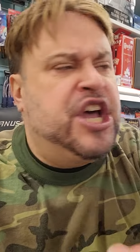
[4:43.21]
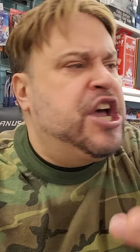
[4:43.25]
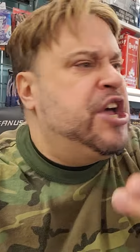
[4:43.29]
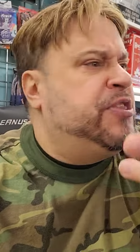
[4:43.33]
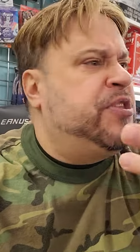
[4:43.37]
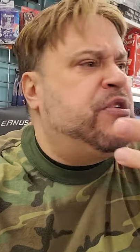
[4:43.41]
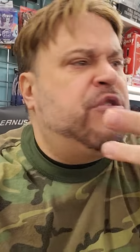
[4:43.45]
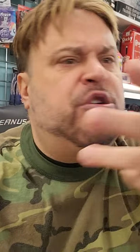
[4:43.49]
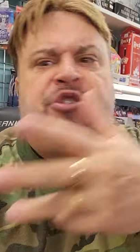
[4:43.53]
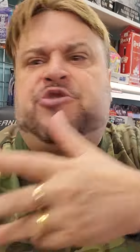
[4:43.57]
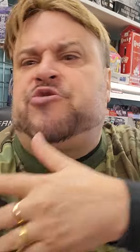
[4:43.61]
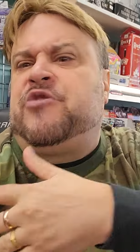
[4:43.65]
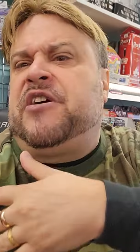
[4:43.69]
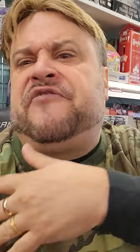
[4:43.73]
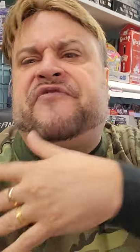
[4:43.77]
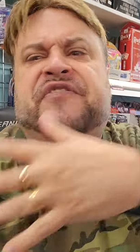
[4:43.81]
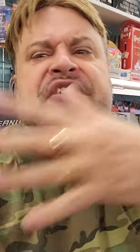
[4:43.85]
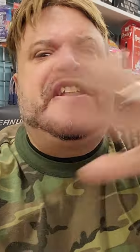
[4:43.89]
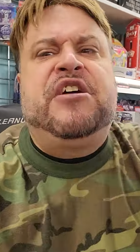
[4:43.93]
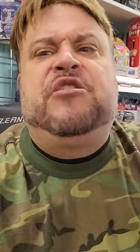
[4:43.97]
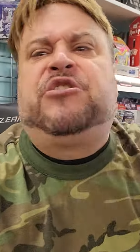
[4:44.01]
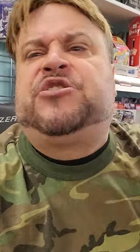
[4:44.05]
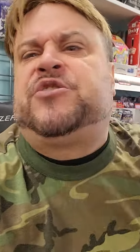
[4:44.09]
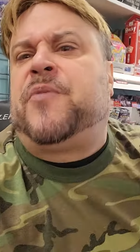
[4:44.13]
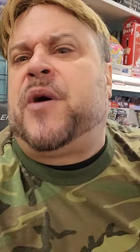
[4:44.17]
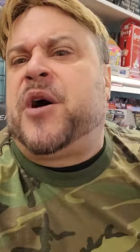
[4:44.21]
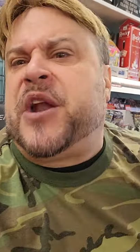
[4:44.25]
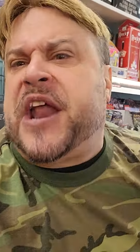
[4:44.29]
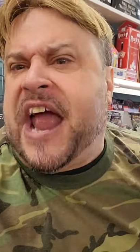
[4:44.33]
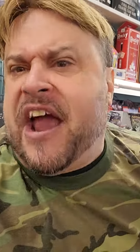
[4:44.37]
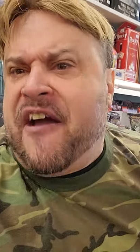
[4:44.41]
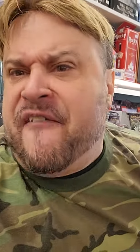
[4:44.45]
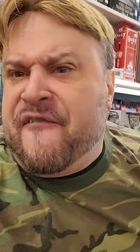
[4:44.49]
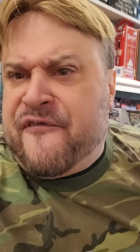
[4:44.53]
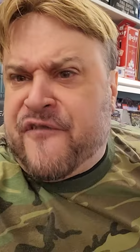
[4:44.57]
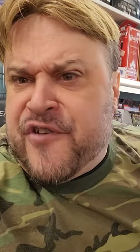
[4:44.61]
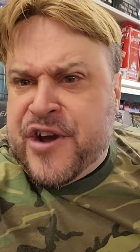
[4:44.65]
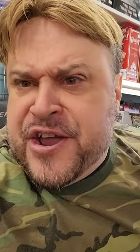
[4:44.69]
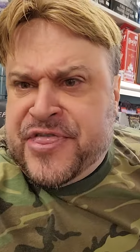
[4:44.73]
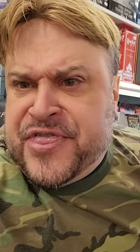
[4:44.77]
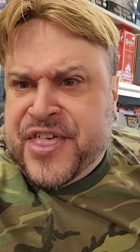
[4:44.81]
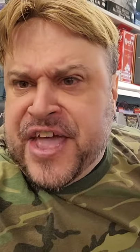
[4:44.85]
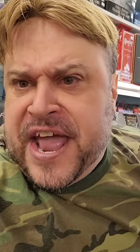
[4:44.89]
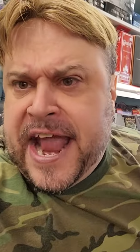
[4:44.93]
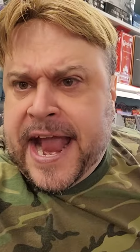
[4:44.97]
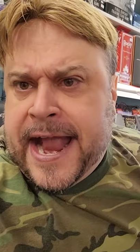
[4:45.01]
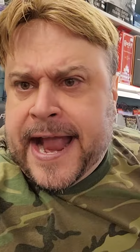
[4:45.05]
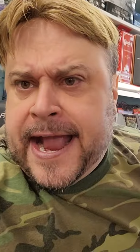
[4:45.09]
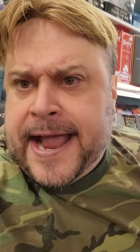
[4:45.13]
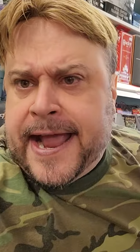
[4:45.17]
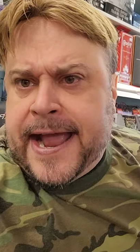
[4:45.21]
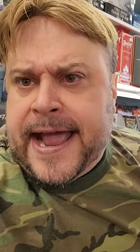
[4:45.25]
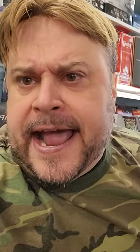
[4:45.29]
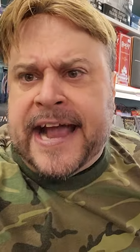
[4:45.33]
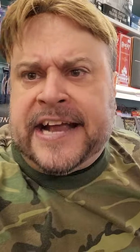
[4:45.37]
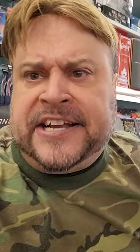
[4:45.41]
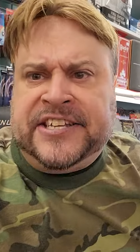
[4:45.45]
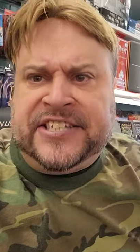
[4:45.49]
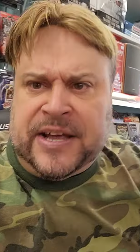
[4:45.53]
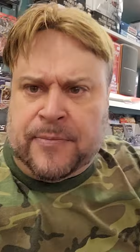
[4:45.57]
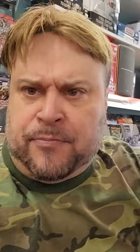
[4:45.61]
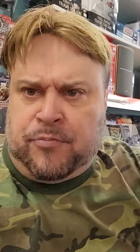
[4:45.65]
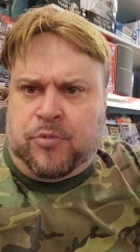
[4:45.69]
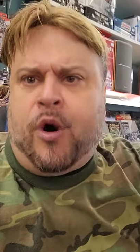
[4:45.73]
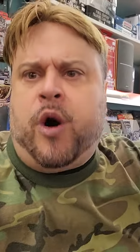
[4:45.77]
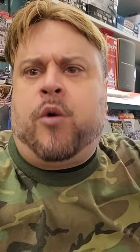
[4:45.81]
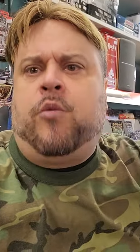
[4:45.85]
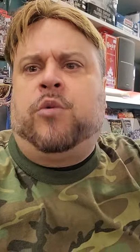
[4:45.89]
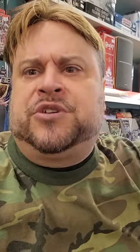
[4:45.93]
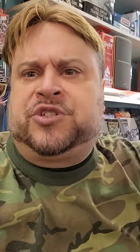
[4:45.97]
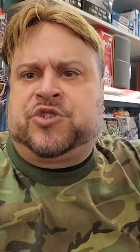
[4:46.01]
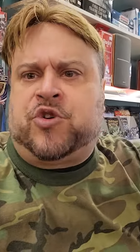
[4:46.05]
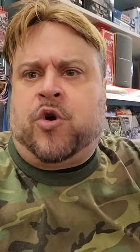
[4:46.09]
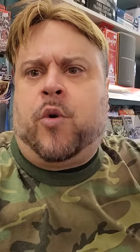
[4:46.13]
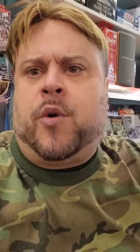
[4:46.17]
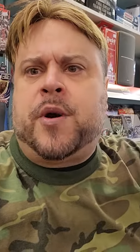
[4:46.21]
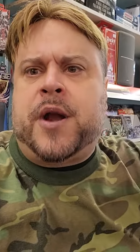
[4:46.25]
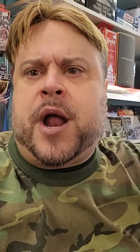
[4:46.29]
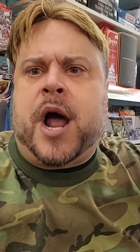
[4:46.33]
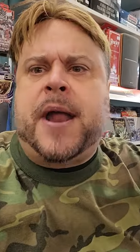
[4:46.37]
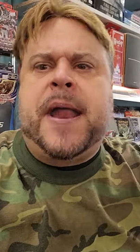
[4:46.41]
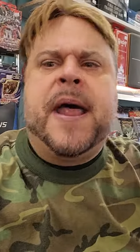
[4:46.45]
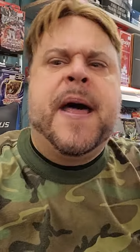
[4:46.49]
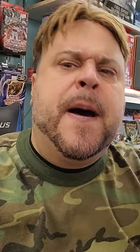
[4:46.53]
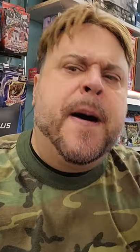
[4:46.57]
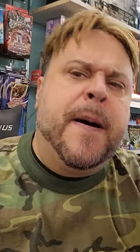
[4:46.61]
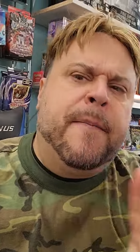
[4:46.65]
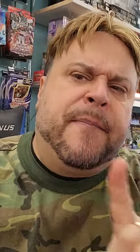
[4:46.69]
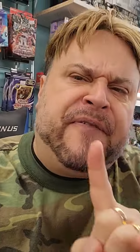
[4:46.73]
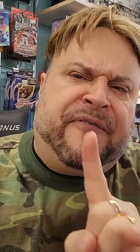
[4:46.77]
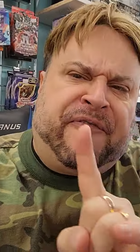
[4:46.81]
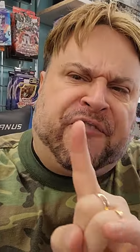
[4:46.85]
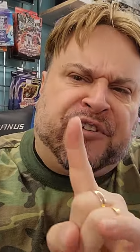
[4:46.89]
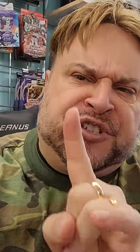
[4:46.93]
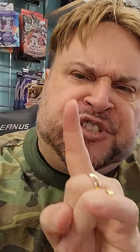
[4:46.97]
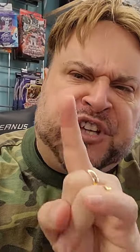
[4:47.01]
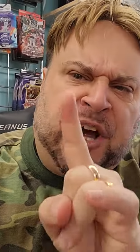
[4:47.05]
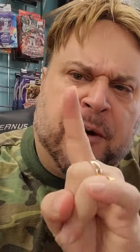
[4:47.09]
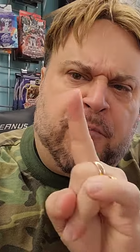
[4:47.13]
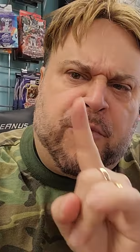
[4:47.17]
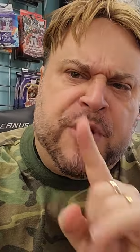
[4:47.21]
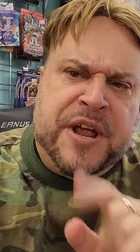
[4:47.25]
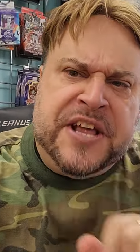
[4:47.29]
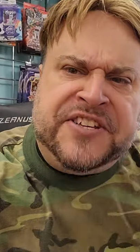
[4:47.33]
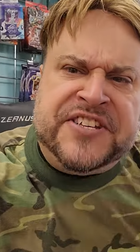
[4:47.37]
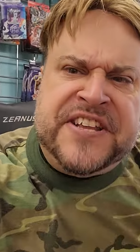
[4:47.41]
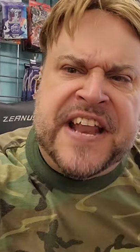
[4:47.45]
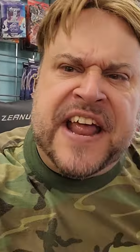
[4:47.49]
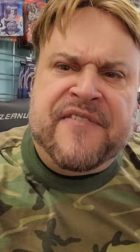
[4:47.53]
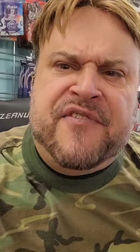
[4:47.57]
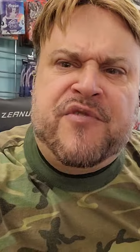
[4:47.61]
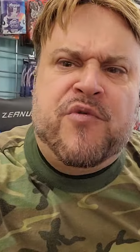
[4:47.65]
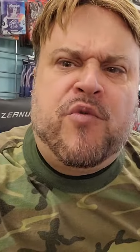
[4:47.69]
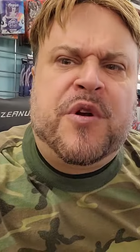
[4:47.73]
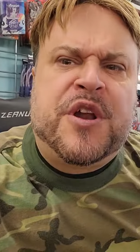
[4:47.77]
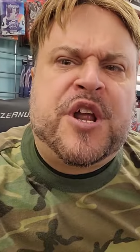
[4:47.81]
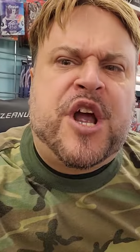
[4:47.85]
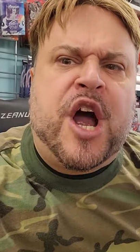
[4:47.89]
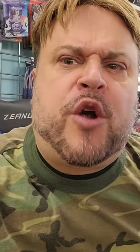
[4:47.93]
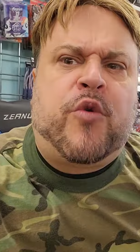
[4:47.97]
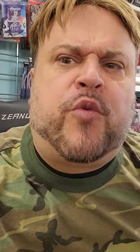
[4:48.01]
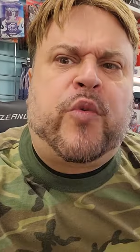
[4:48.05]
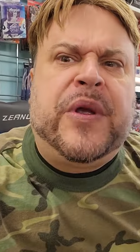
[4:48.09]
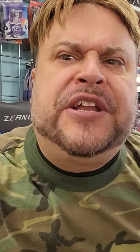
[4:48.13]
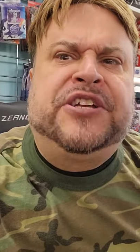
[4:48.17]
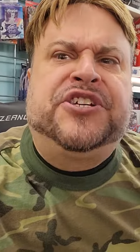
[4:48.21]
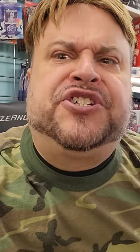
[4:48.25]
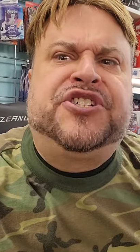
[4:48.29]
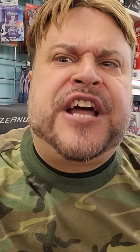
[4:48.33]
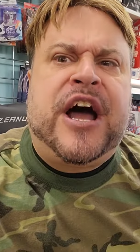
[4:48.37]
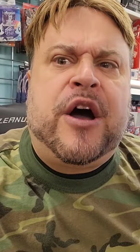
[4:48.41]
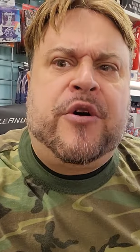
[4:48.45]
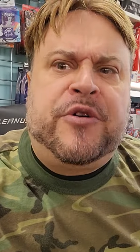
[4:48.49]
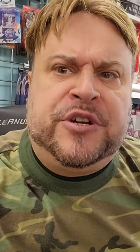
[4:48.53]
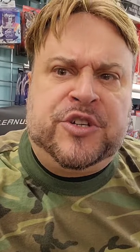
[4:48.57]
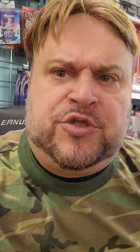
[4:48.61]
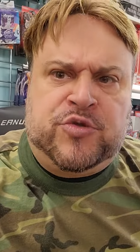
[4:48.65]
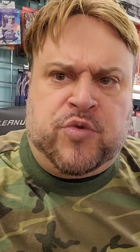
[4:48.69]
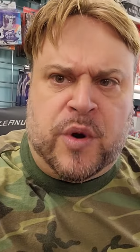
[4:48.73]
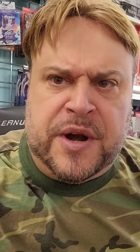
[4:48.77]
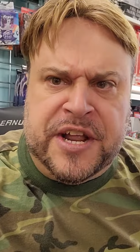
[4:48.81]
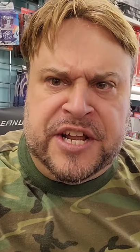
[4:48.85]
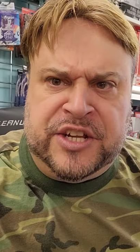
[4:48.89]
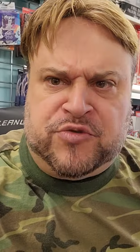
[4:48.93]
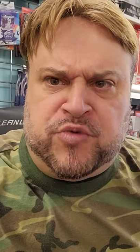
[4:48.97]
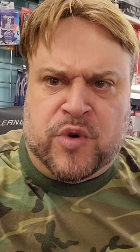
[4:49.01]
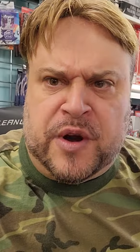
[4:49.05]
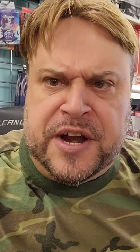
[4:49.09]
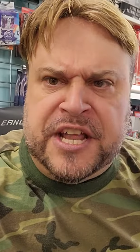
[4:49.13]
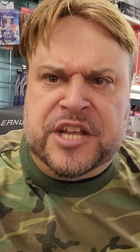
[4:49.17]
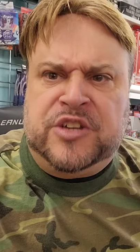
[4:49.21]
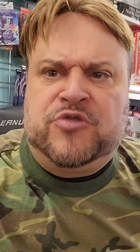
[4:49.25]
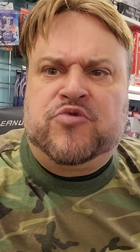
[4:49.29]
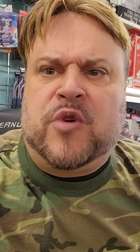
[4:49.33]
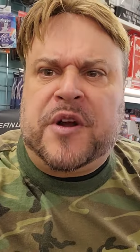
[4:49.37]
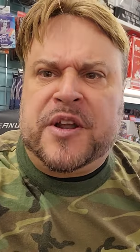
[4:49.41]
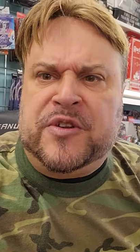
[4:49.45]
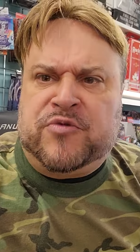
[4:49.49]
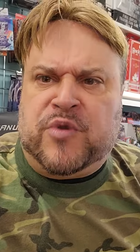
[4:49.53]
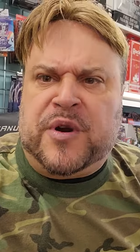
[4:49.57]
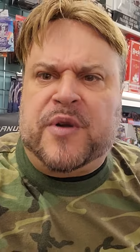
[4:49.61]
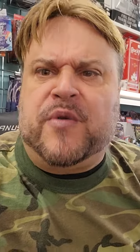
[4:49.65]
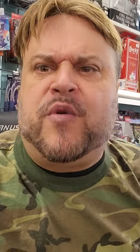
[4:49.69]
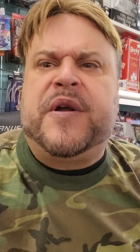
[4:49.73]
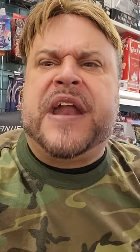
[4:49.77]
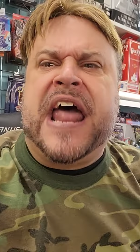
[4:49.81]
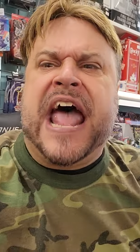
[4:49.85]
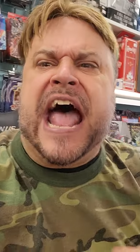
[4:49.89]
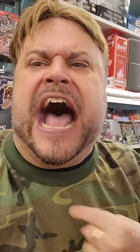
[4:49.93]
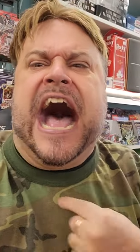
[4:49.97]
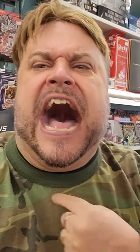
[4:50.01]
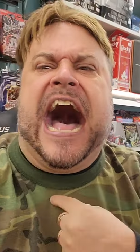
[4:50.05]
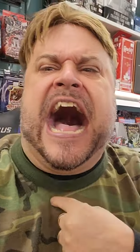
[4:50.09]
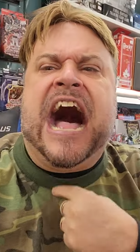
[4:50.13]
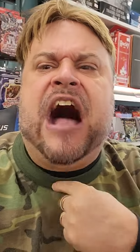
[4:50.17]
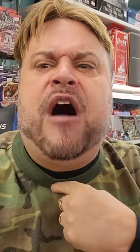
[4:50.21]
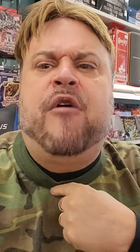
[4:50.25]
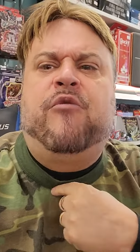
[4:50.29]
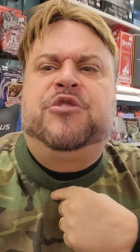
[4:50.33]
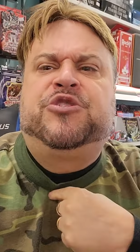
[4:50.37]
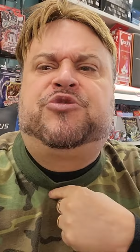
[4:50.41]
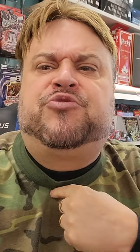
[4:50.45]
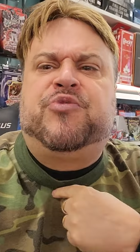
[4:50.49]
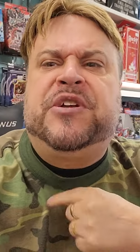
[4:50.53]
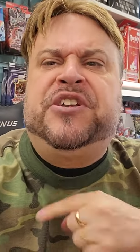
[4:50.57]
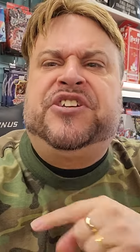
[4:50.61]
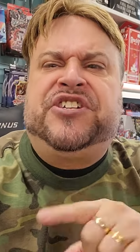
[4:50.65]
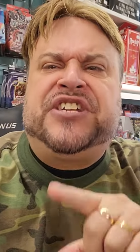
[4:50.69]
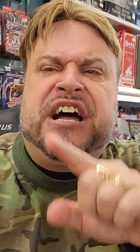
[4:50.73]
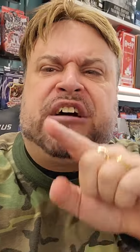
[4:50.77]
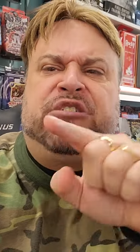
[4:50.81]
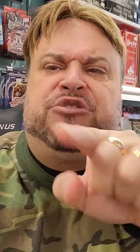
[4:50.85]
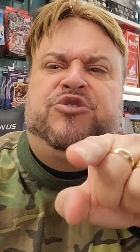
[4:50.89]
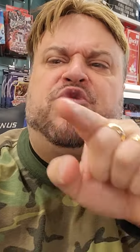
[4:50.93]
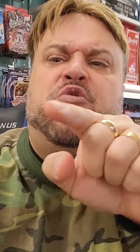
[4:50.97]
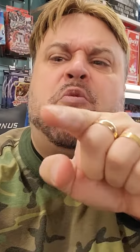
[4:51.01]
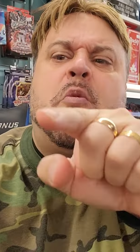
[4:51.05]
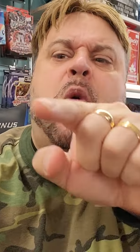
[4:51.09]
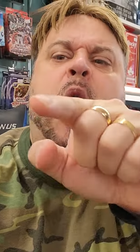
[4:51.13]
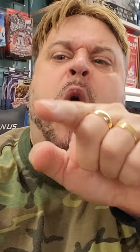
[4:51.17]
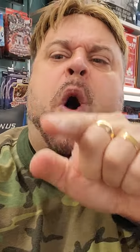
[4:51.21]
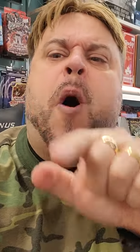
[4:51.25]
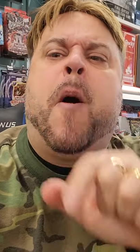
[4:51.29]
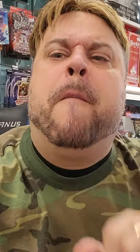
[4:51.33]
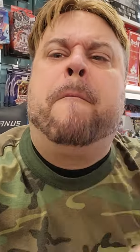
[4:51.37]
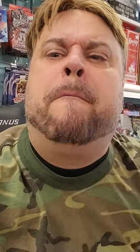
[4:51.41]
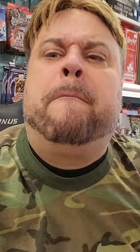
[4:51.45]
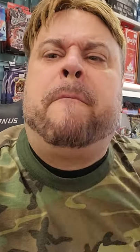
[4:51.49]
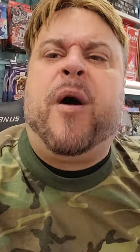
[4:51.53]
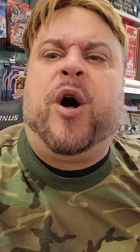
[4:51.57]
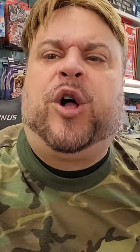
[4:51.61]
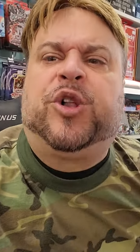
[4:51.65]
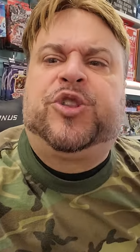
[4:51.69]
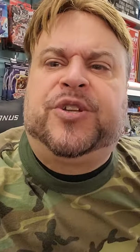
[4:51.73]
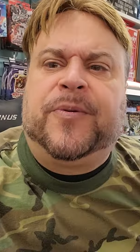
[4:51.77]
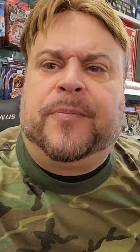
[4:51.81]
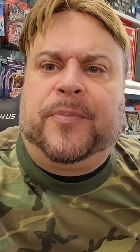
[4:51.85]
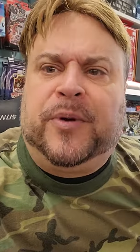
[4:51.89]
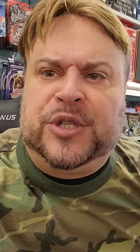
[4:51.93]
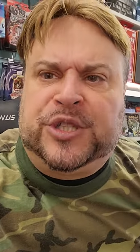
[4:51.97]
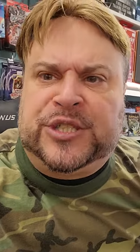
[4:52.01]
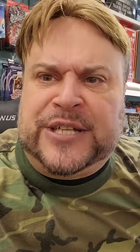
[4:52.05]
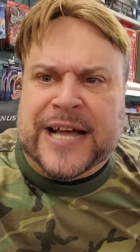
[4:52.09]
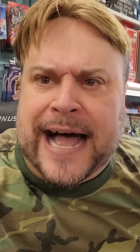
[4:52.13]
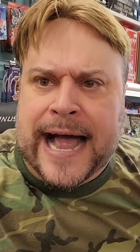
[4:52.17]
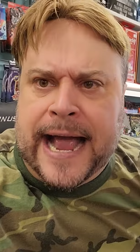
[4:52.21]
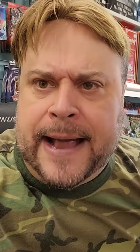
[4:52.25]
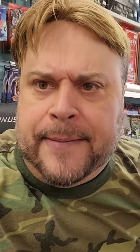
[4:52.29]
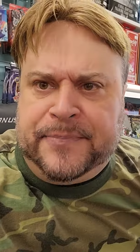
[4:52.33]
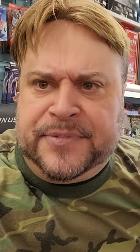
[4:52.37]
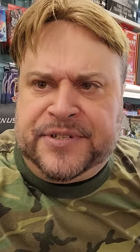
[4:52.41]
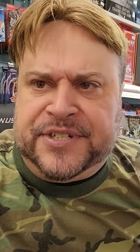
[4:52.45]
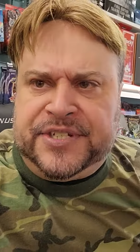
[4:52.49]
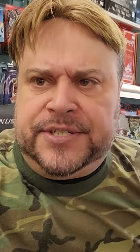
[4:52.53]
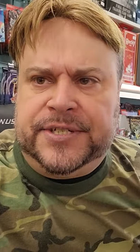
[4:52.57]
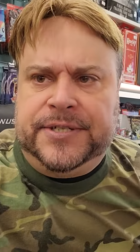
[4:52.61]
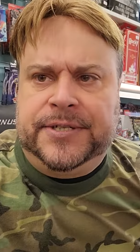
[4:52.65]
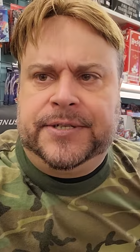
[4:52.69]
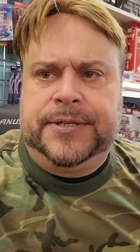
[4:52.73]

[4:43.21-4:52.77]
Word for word: They were doing videos about everything except what was going on. But for some reason, everyone got reached out in 2020 and 2021. I was reached out to multiple times.